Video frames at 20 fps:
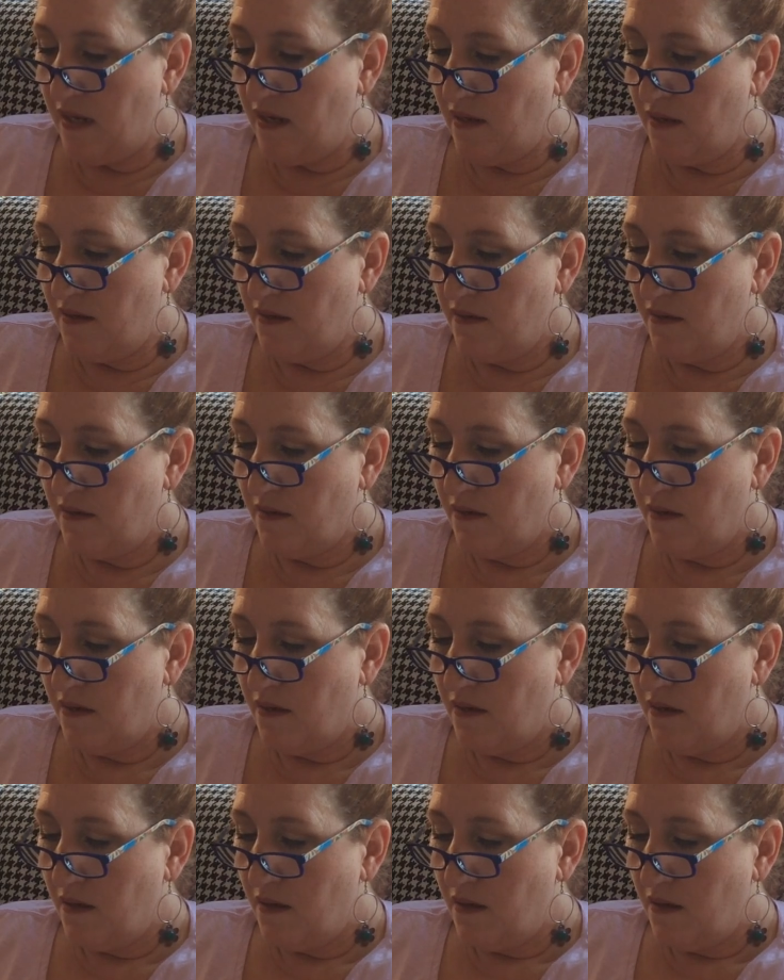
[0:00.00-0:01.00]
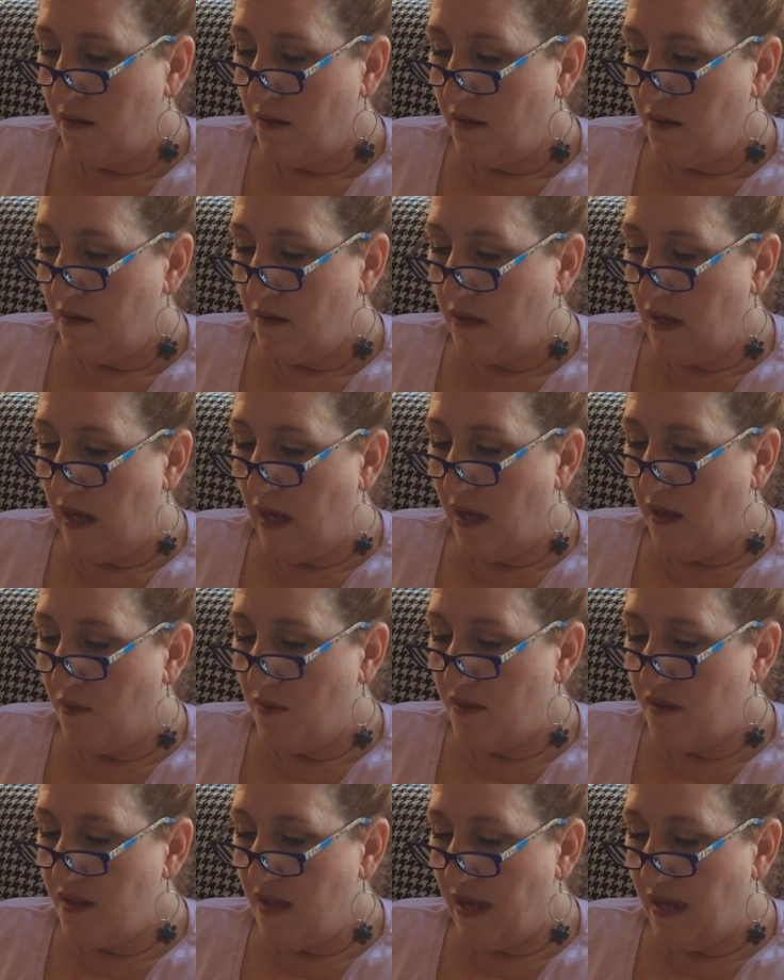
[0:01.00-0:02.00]
and yeah, it
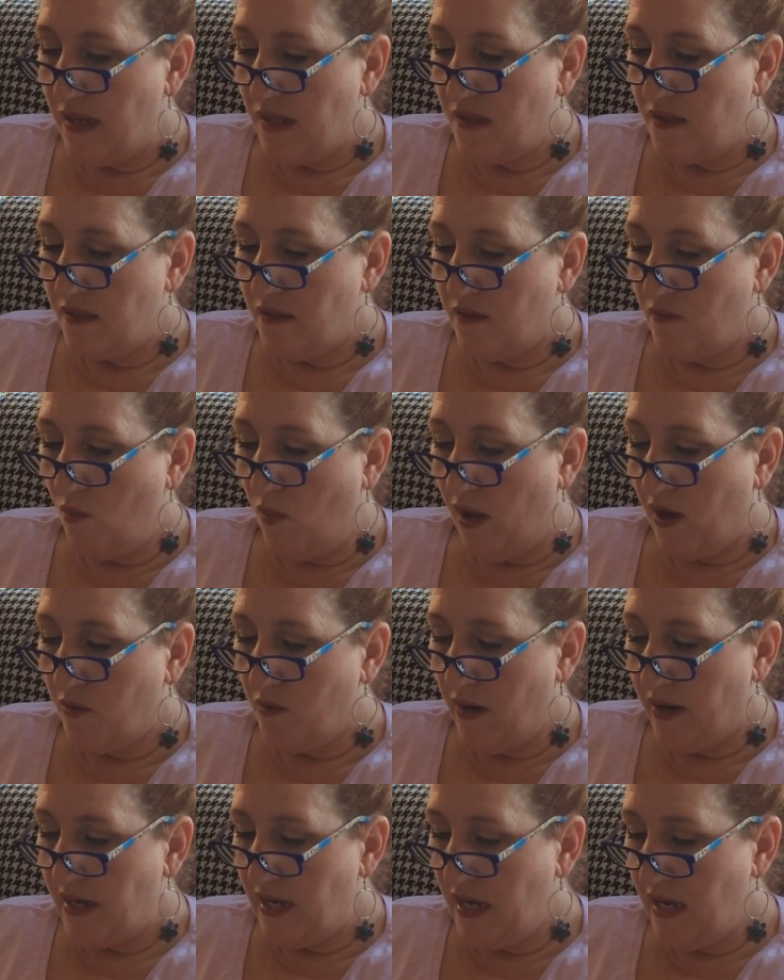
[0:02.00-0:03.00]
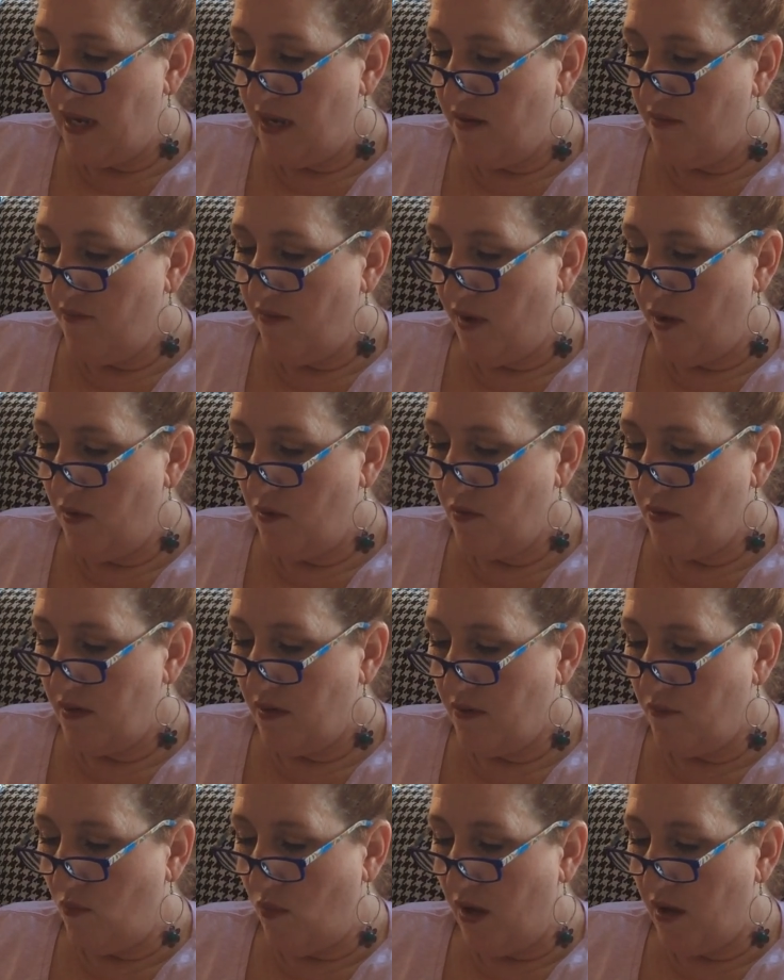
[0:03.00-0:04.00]
was nice. Just walk right in, vote,
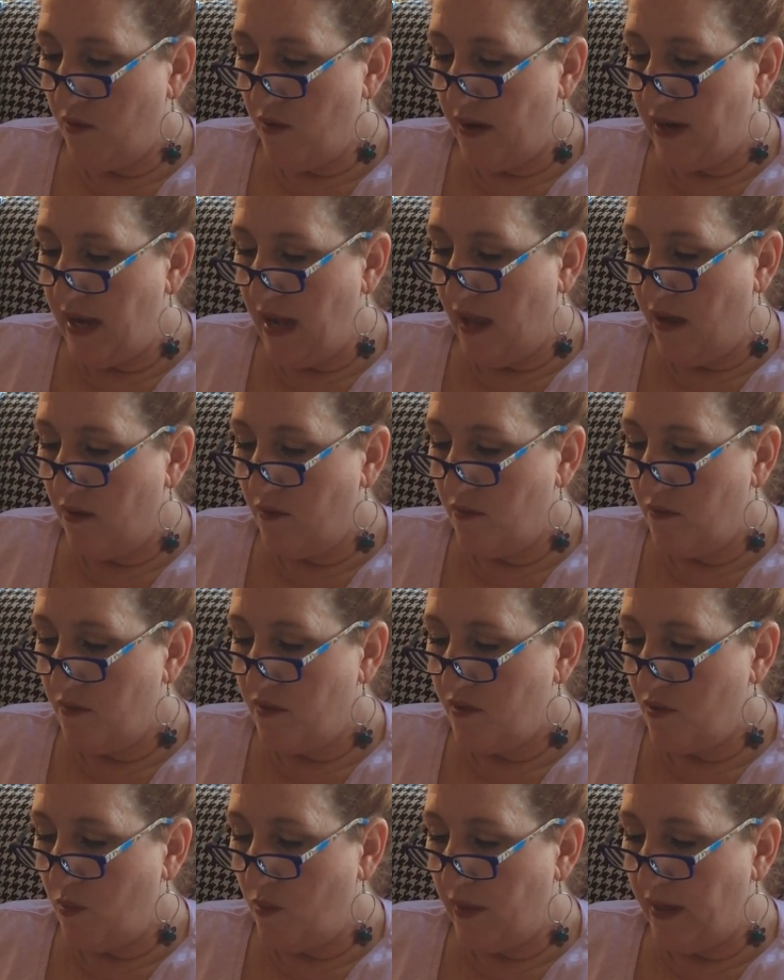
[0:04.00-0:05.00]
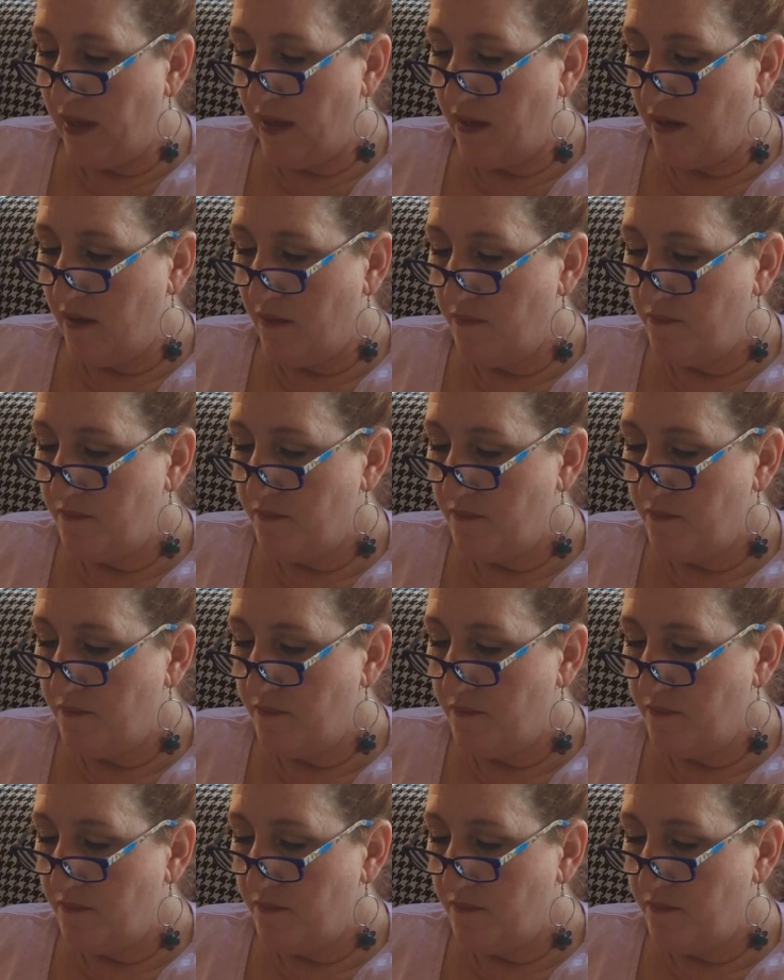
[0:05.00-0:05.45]
and walk right out. It was quick.